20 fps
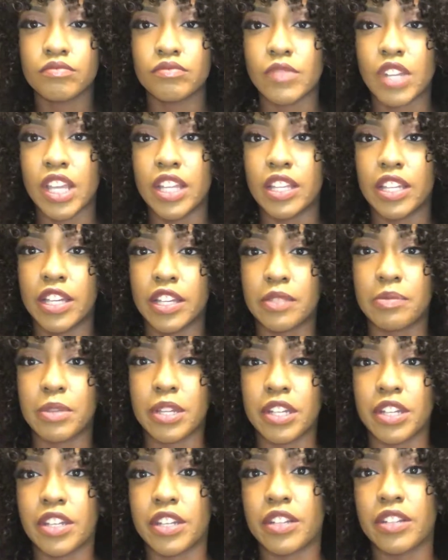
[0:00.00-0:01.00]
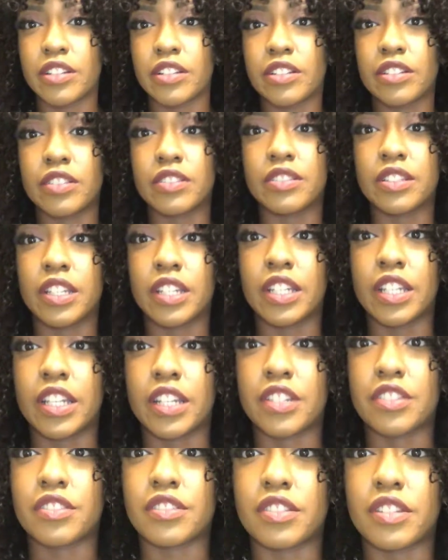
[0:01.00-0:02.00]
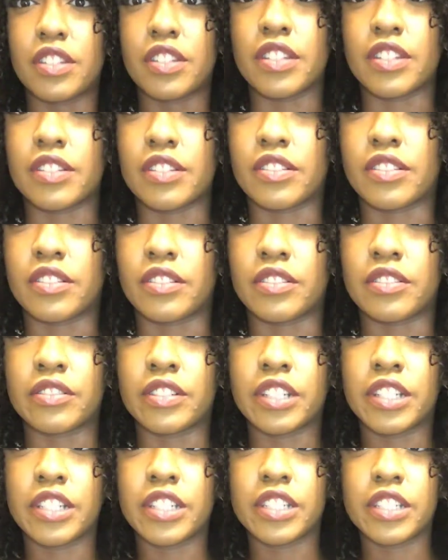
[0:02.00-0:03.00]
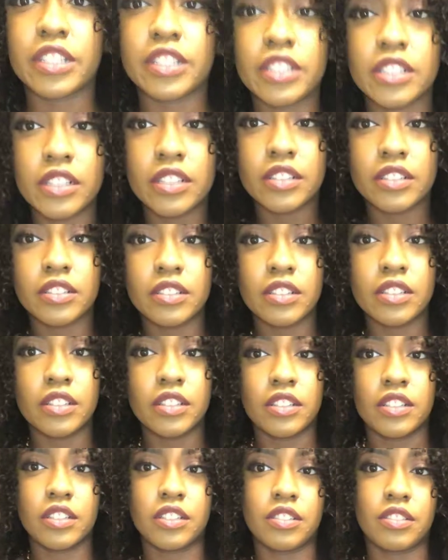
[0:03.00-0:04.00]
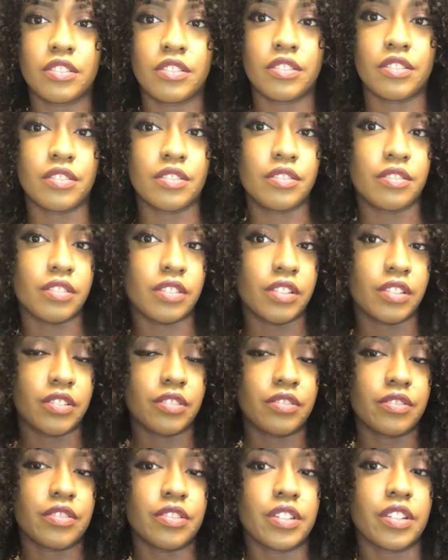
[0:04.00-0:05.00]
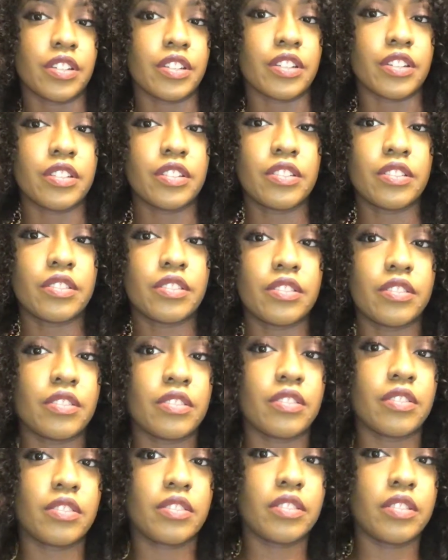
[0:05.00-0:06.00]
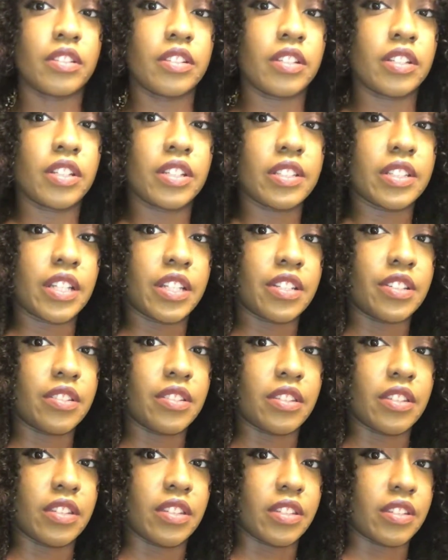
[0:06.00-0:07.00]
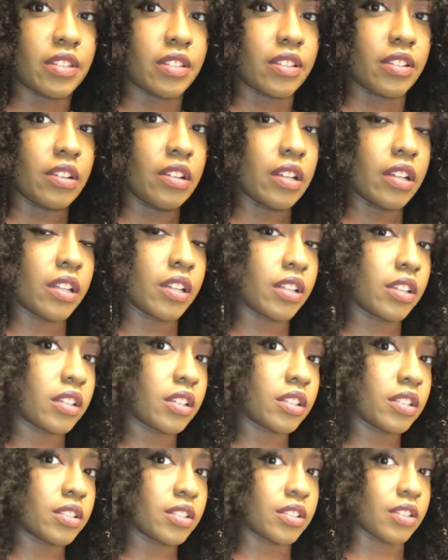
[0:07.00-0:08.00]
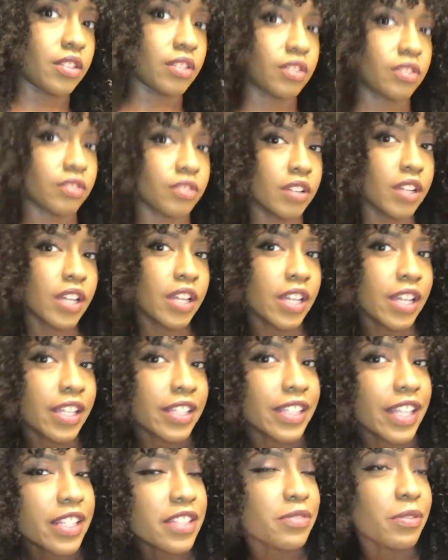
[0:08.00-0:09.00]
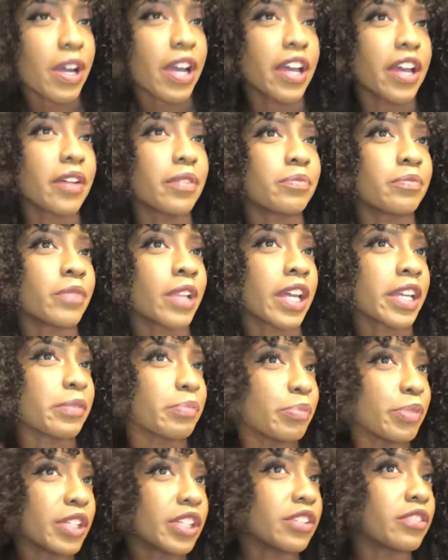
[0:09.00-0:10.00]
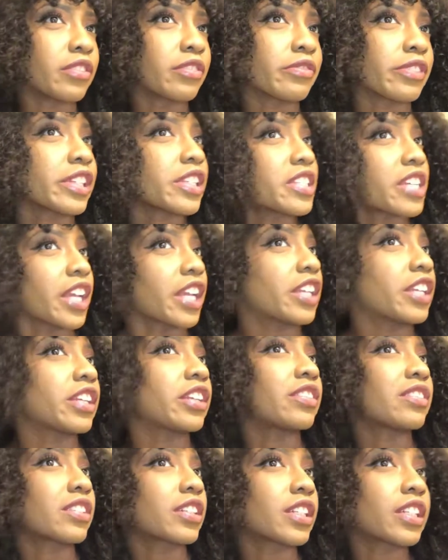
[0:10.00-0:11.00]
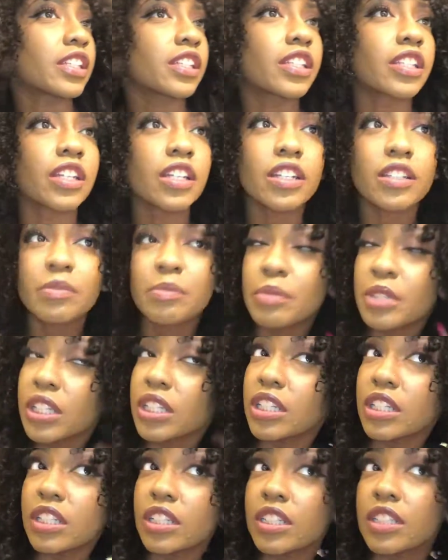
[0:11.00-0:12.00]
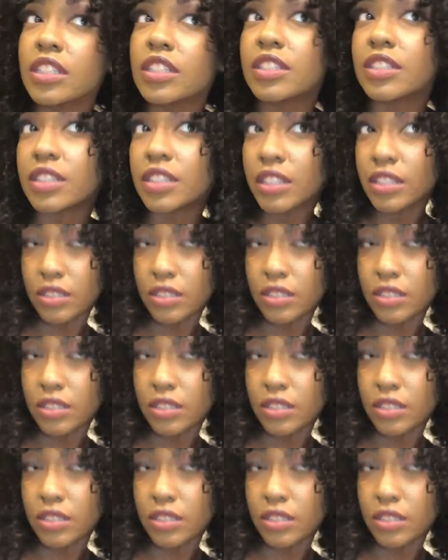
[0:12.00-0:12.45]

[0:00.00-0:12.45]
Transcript: And like my hair is like actually this long right here. Show you on the other side. It's actually this long. So that's why I'm like big on retaining length, because